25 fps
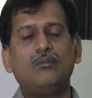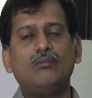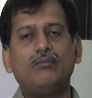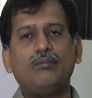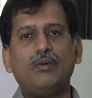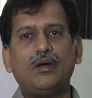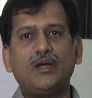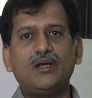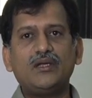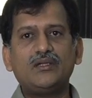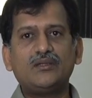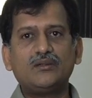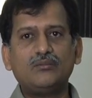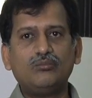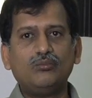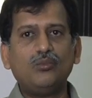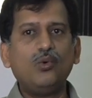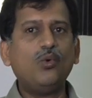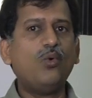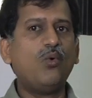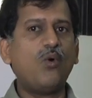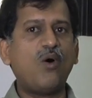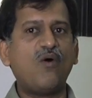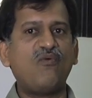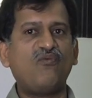by the
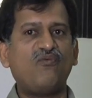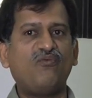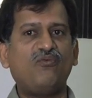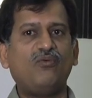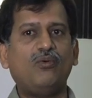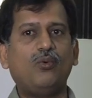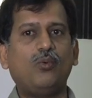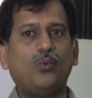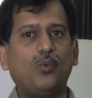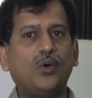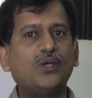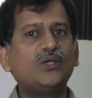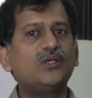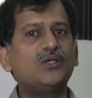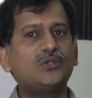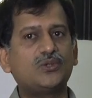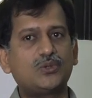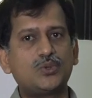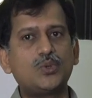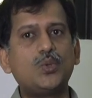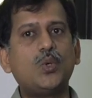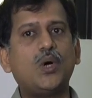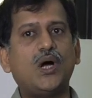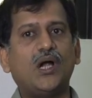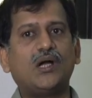move of one or
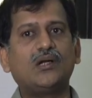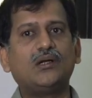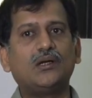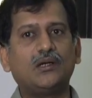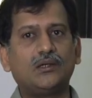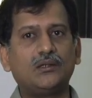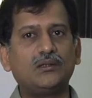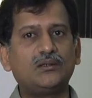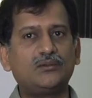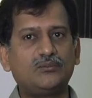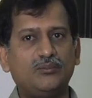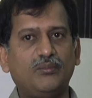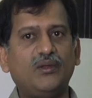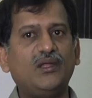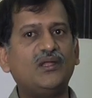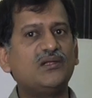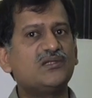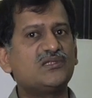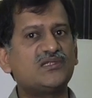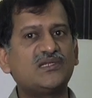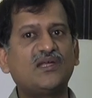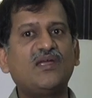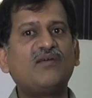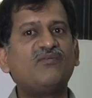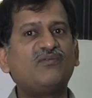two adult
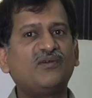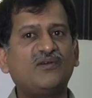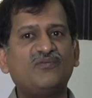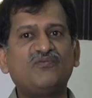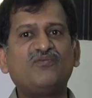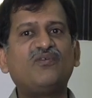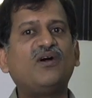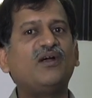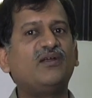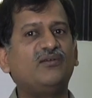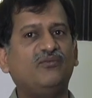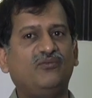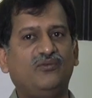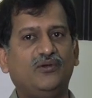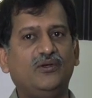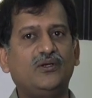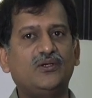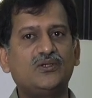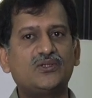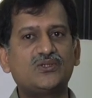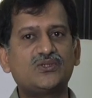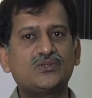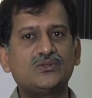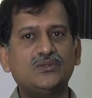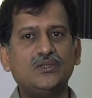males every five
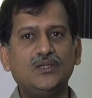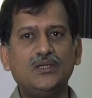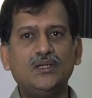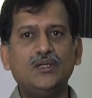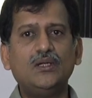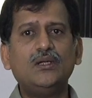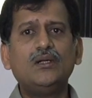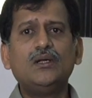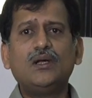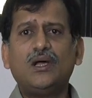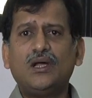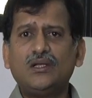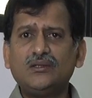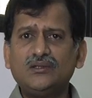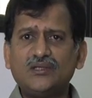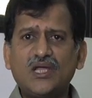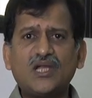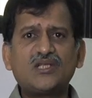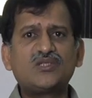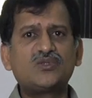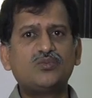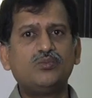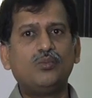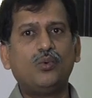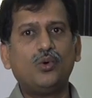years. And
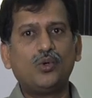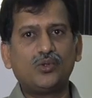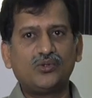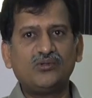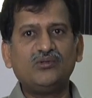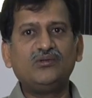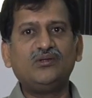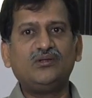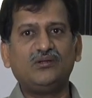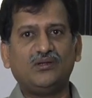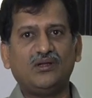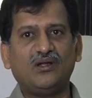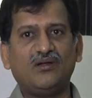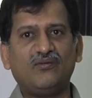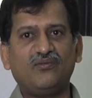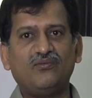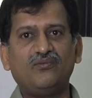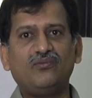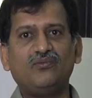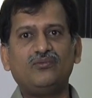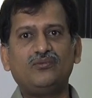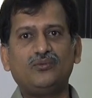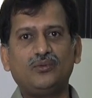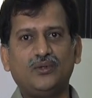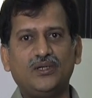that's more than enough
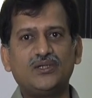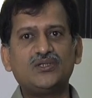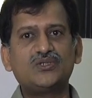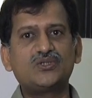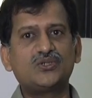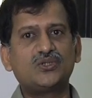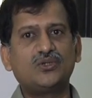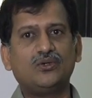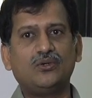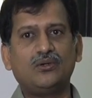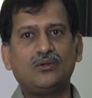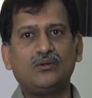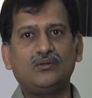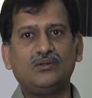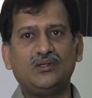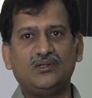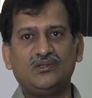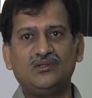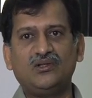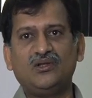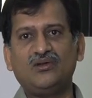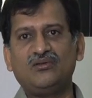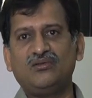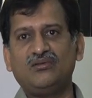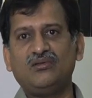to ensure
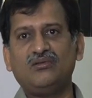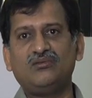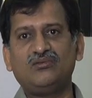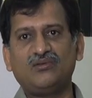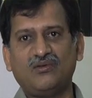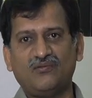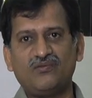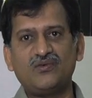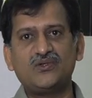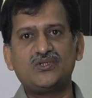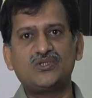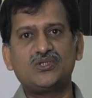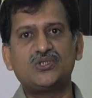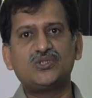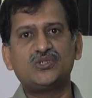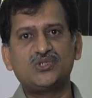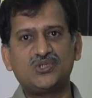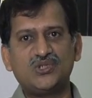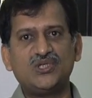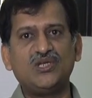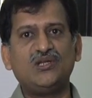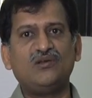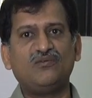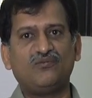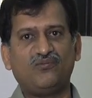that there's sufficient
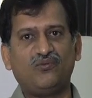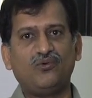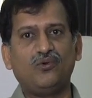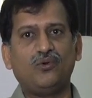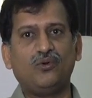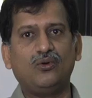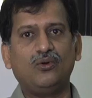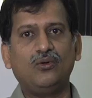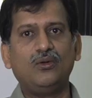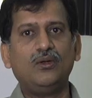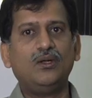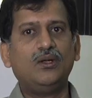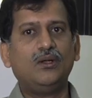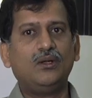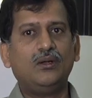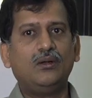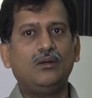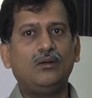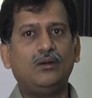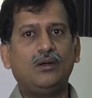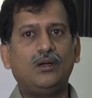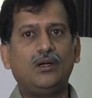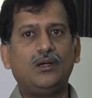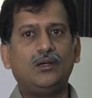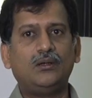gene flow
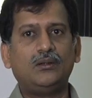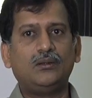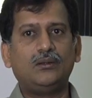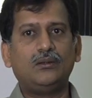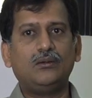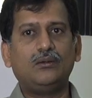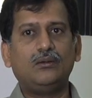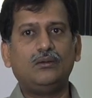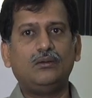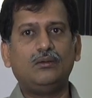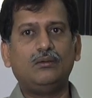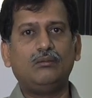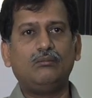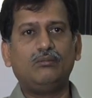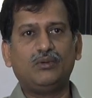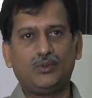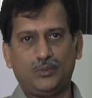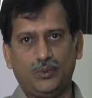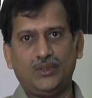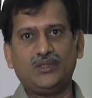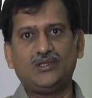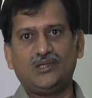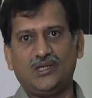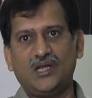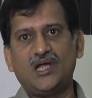and
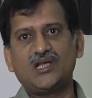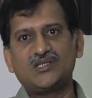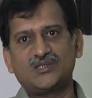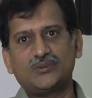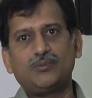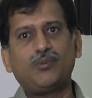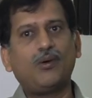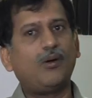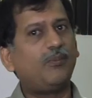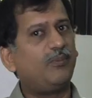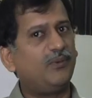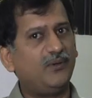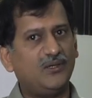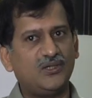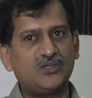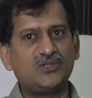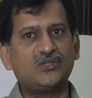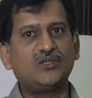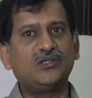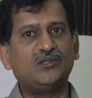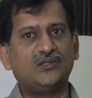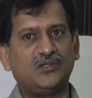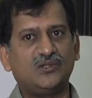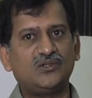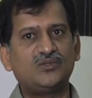between the larger
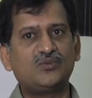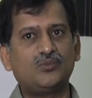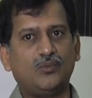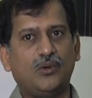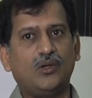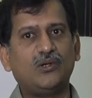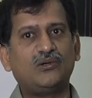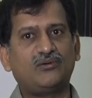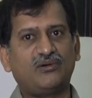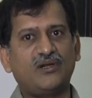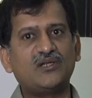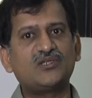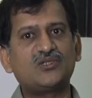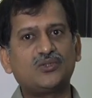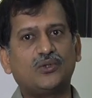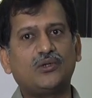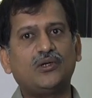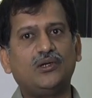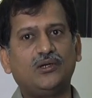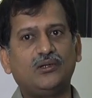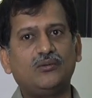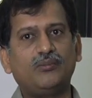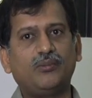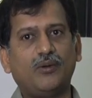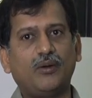population and the small
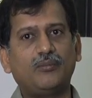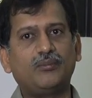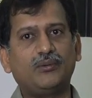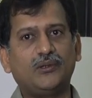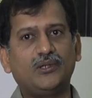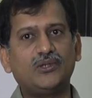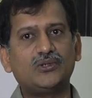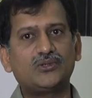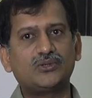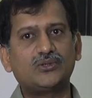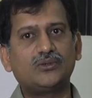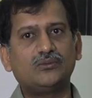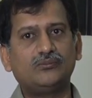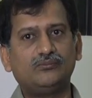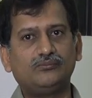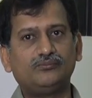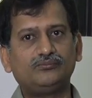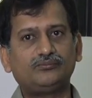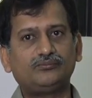translocated population.